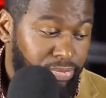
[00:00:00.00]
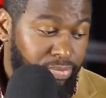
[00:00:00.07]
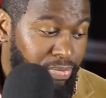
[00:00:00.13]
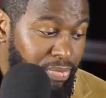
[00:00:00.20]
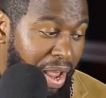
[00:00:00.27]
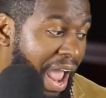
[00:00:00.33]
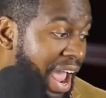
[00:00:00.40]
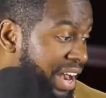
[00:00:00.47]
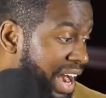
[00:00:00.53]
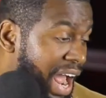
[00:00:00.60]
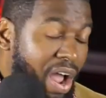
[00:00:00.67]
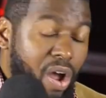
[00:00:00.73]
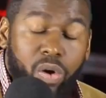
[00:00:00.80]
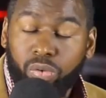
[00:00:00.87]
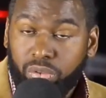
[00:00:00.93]
Hat
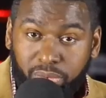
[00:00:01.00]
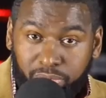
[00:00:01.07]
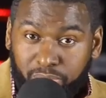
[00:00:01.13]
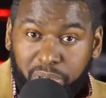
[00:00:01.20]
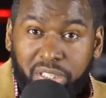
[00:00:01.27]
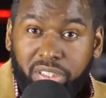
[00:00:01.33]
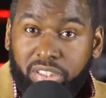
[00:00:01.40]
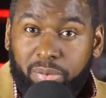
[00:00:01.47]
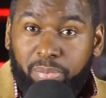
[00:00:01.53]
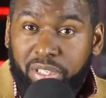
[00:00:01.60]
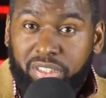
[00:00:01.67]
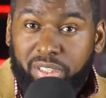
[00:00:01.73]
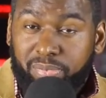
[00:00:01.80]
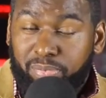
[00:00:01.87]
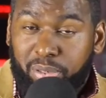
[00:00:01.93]
out, put
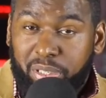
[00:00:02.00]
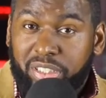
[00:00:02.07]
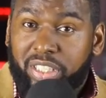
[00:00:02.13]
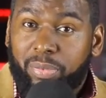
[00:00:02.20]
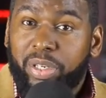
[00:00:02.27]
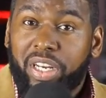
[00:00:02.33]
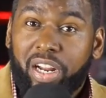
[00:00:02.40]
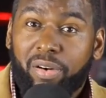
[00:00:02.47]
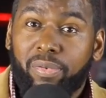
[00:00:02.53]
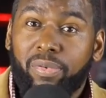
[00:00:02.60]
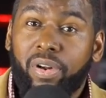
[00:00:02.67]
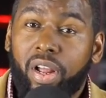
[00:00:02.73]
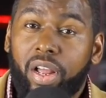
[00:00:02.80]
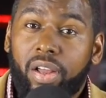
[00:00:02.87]
some of your